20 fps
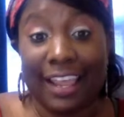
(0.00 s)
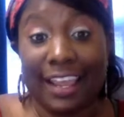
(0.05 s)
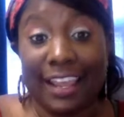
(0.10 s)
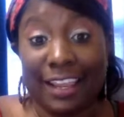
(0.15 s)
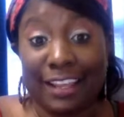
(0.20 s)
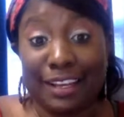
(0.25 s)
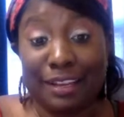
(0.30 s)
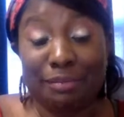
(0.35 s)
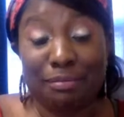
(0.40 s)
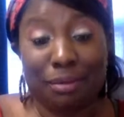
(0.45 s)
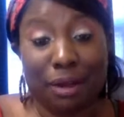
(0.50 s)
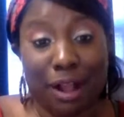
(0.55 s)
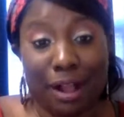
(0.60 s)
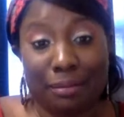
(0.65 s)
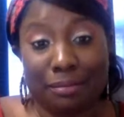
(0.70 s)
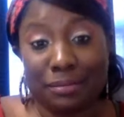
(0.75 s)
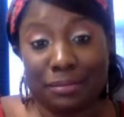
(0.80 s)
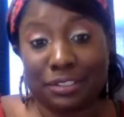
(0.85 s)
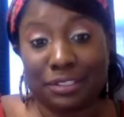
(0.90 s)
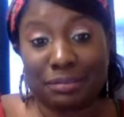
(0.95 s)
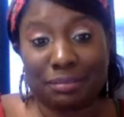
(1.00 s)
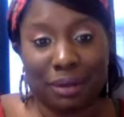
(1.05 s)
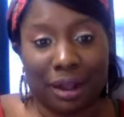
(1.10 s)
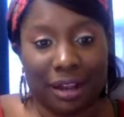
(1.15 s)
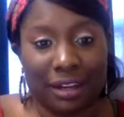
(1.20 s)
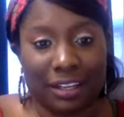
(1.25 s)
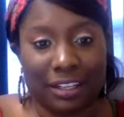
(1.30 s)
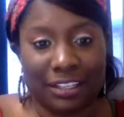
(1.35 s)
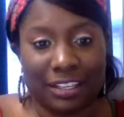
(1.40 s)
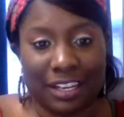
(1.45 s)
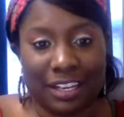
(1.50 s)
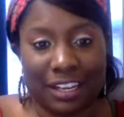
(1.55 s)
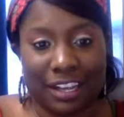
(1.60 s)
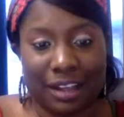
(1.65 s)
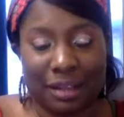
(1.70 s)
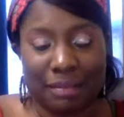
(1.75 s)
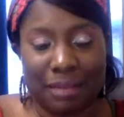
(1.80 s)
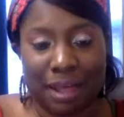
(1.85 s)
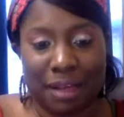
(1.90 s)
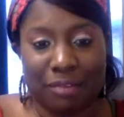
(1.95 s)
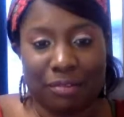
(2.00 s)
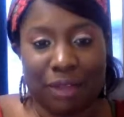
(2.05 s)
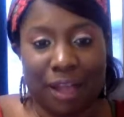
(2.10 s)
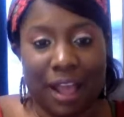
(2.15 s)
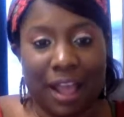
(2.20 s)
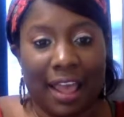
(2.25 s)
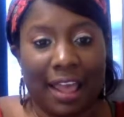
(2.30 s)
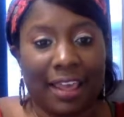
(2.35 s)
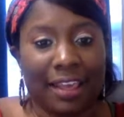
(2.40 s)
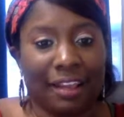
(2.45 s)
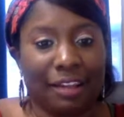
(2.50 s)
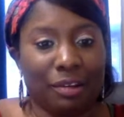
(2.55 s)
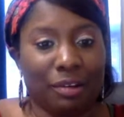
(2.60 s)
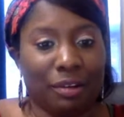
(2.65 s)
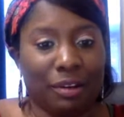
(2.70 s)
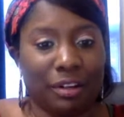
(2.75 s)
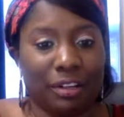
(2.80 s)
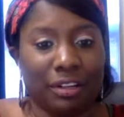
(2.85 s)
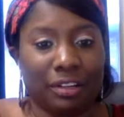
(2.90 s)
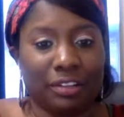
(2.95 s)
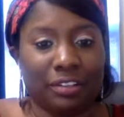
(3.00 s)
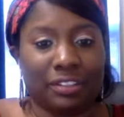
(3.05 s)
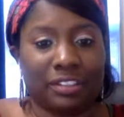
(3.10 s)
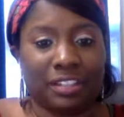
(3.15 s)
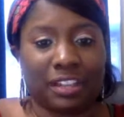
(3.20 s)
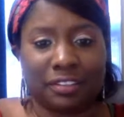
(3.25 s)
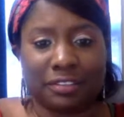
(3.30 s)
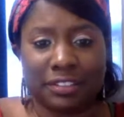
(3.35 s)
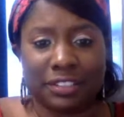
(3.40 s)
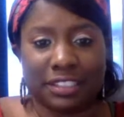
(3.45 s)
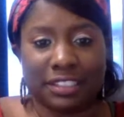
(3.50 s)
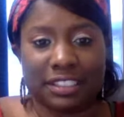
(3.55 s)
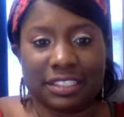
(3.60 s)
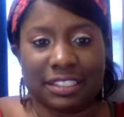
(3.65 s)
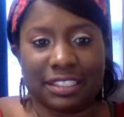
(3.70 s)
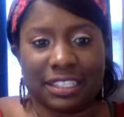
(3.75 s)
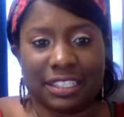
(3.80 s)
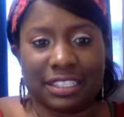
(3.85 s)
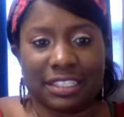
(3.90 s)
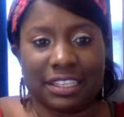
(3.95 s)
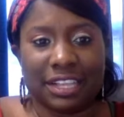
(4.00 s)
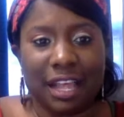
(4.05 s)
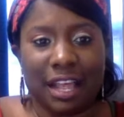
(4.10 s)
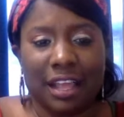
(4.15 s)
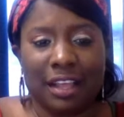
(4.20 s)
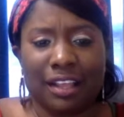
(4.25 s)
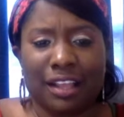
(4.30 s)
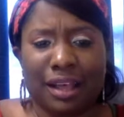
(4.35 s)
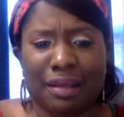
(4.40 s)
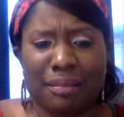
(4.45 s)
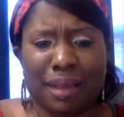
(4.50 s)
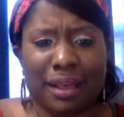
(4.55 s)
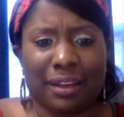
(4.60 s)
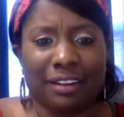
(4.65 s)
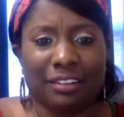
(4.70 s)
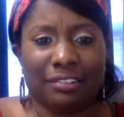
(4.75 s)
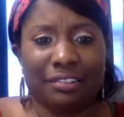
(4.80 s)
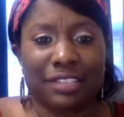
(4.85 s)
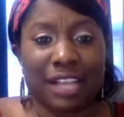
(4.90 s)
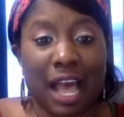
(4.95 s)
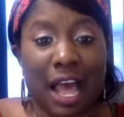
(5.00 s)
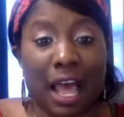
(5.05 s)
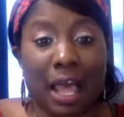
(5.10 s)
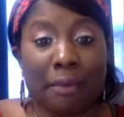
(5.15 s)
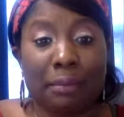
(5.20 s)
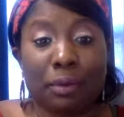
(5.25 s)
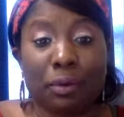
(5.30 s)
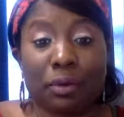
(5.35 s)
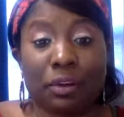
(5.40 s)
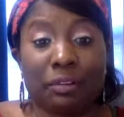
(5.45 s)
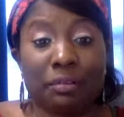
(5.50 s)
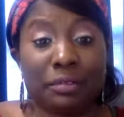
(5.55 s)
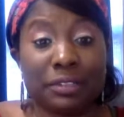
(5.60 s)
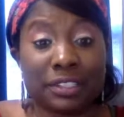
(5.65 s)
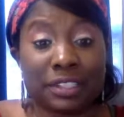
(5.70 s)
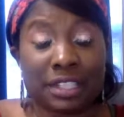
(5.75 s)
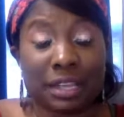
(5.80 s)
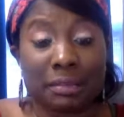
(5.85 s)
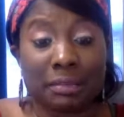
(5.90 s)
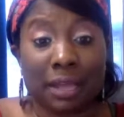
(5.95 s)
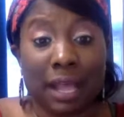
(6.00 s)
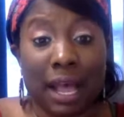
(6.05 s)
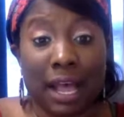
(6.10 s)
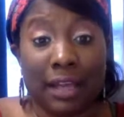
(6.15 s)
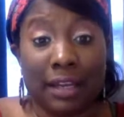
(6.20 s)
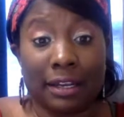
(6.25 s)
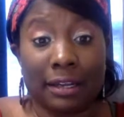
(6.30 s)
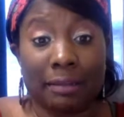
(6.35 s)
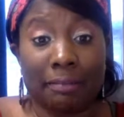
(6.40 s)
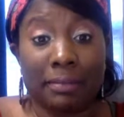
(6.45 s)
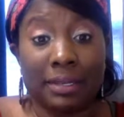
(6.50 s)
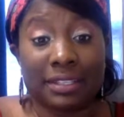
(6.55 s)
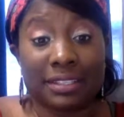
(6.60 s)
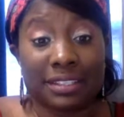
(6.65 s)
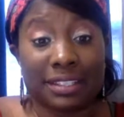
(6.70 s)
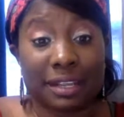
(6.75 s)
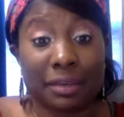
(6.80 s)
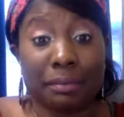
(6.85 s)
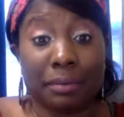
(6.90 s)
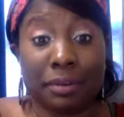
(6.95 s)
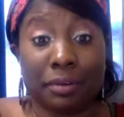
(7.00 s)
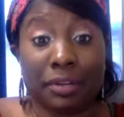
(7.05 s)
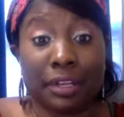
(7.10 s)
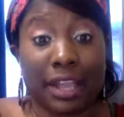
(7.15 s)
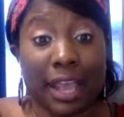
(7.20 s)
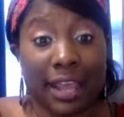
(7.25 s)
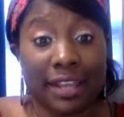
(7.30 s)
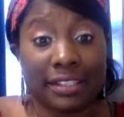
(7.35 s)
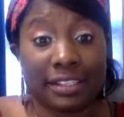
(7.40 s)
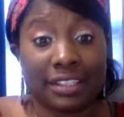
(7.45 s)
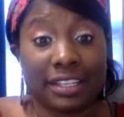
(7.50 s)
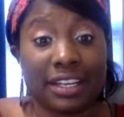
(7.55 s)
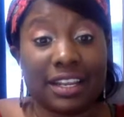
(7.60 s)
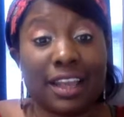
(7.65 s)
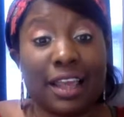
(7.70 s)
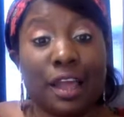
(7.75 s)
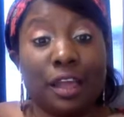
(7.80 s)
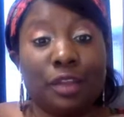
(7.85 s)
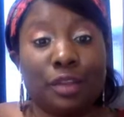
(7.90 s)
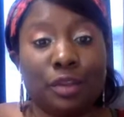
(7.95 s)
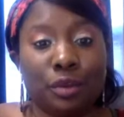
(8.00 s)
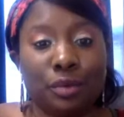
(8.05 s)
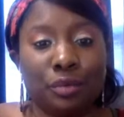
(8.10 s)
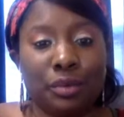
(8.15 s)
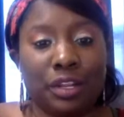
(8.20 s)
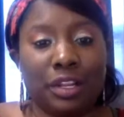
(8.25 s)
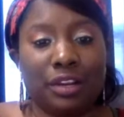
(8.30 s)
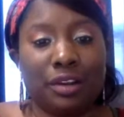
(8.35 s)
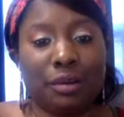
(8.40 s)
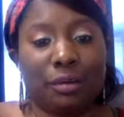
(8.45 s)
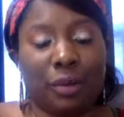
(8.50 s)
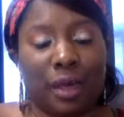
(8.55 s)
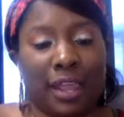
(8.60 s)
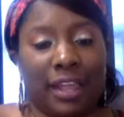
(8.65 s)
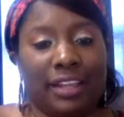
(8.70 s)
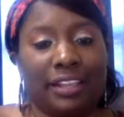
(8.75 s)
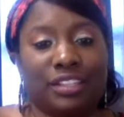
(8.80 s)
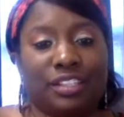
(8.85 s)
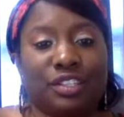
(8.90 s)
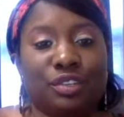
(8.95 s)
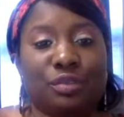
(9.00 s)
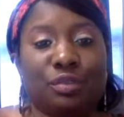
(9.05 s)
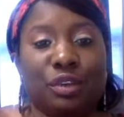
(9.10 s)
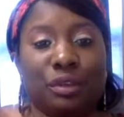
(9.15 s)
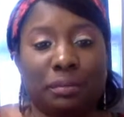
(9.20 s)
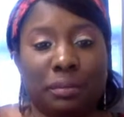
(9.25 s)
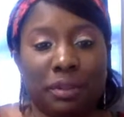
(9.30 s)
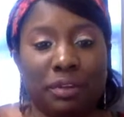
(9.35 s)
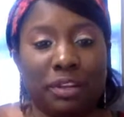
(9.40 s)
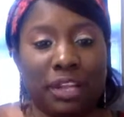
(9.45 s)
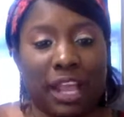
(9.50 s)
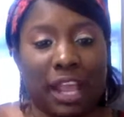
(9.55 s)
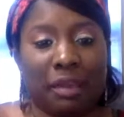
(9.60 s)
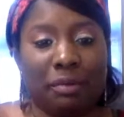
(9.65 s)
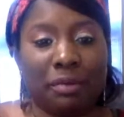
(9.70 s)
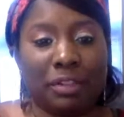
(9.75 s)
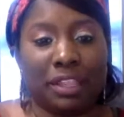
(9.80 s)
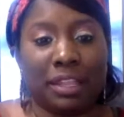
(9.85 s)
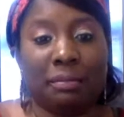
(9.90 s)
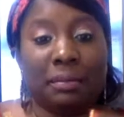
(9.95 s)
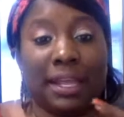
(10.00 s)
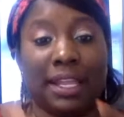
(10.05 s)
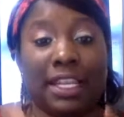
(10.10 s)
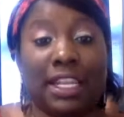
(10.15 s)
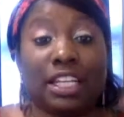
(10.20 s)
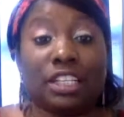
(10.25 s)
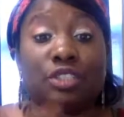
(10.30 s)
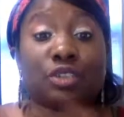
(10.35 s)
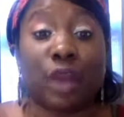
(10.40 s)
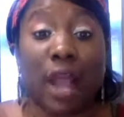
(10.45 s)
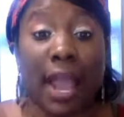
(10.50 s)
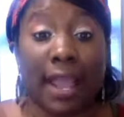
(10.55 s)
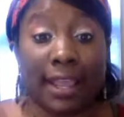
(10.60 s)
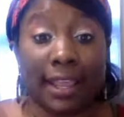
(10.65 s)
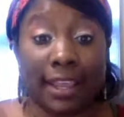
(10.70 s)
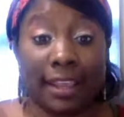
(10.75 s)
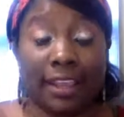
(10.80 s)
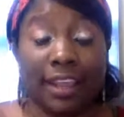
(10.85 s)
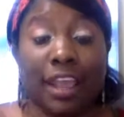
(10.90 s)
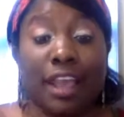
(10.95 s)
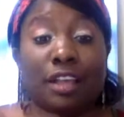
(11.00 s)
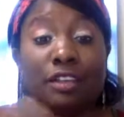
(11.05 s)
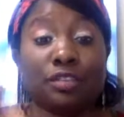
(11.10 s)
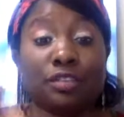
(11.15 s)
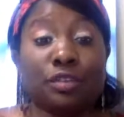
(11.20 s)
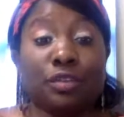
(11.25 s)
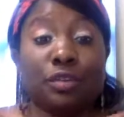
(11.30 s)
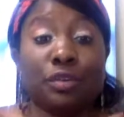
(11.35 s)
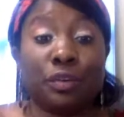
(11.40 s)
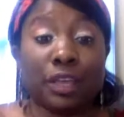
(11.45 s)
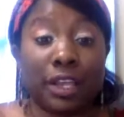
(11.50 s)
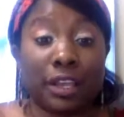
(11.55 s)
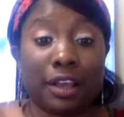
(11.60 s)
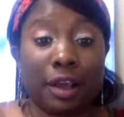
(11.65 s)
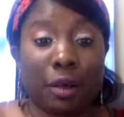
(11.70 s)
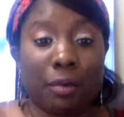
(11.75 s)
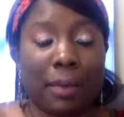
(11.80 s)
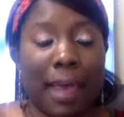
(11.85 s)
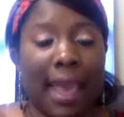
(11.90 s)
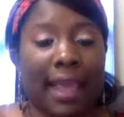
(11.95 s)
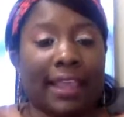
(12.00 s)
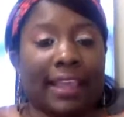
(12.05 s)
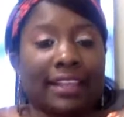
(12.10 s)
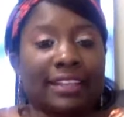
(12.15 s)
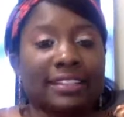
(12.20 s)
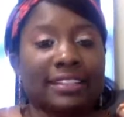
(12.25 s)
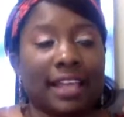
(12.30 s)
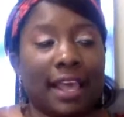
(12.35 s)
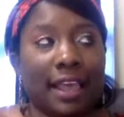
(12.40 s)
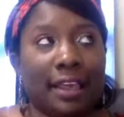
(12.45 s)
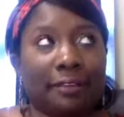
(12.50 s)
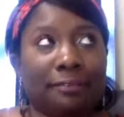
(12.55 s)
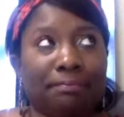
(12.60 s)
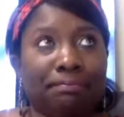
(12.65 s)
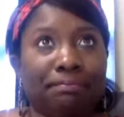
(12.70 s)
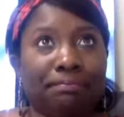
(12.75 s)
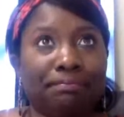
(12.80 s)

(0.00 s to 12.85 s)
Any problems, the product didn't come out right, or your services didn't come out on time, or it was some kind of miscommunication, you need a way to communicate with them and then track it. So you can go back and say,